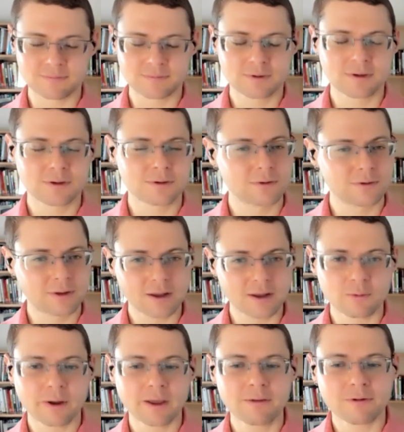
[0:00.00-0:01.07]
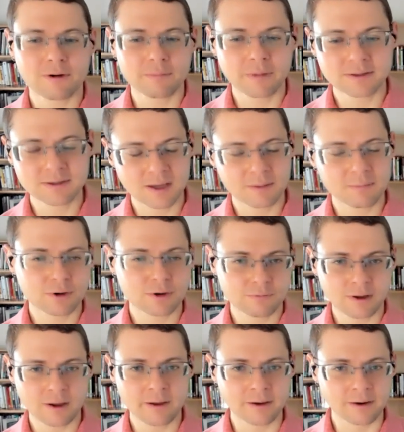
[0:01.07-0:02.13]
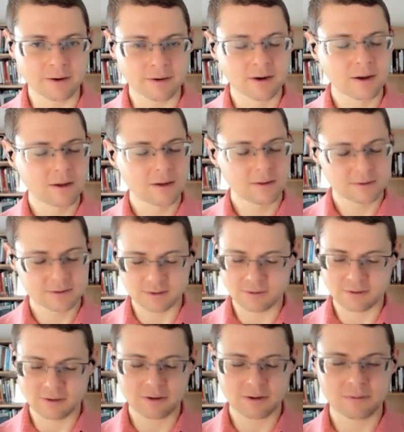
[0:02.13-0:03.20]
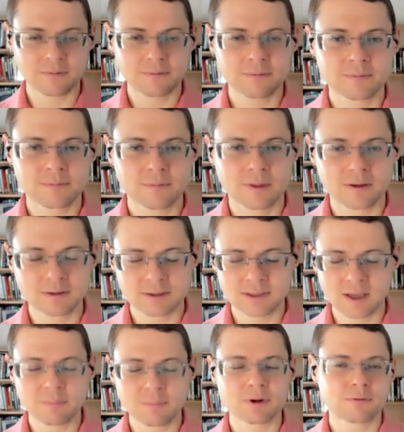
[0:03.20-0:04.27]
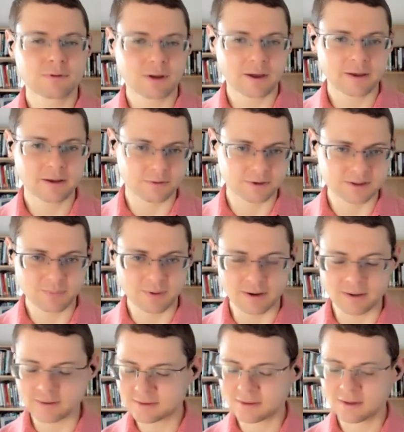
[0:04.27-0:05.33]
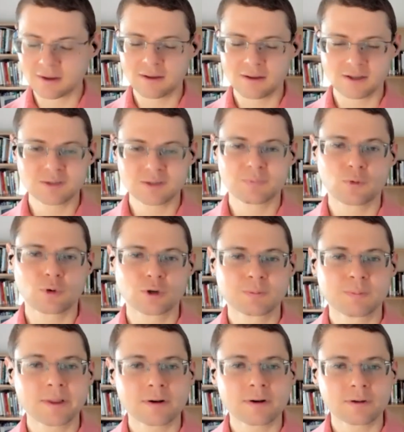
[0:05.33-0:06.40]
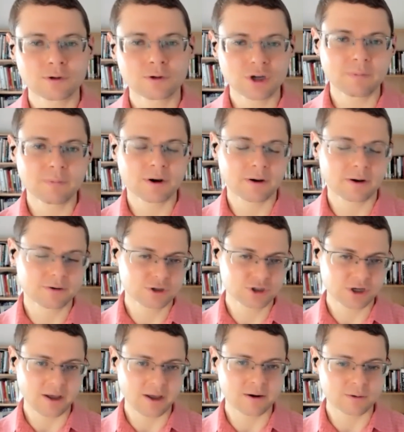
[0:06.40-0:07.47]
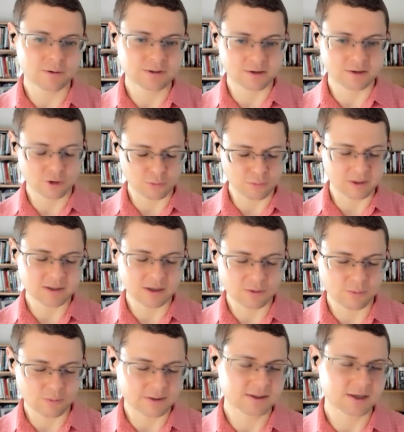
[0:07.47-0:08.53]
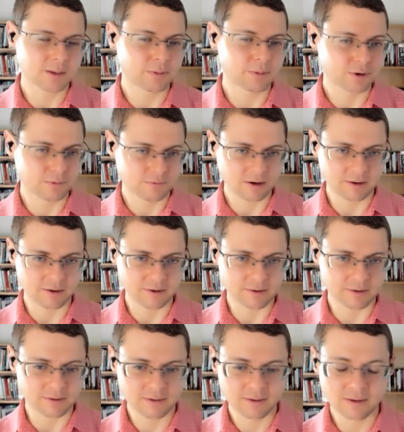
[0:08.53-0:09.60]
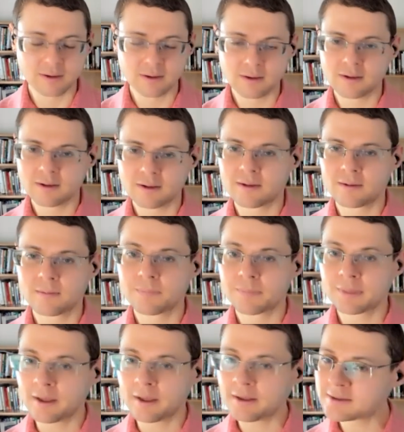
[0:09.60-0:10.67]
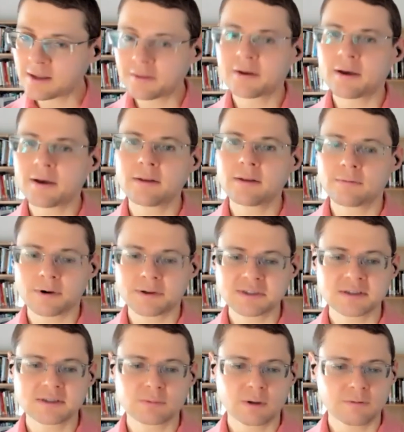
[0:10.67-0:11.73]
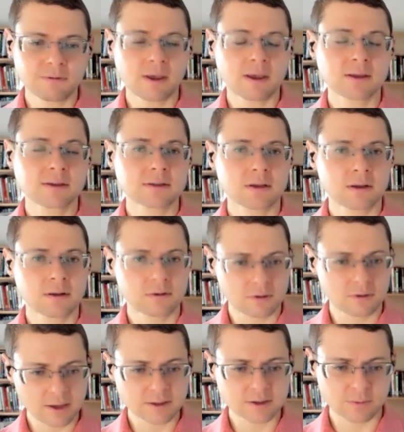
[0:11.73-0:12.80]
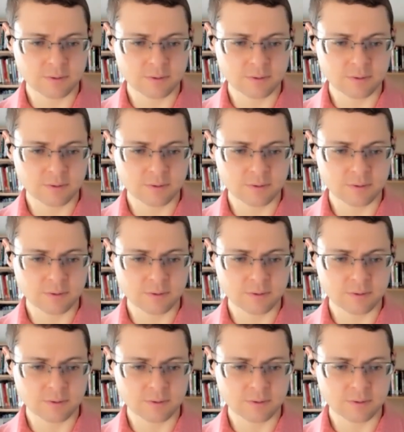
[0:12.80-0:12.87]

to get away from that saber-tooth tiger. So the kind of the saber-tooth tiger response was better to jump at 100 shadows than to miss that one saber-tooth tiger. That's not the kind of risks we face in today's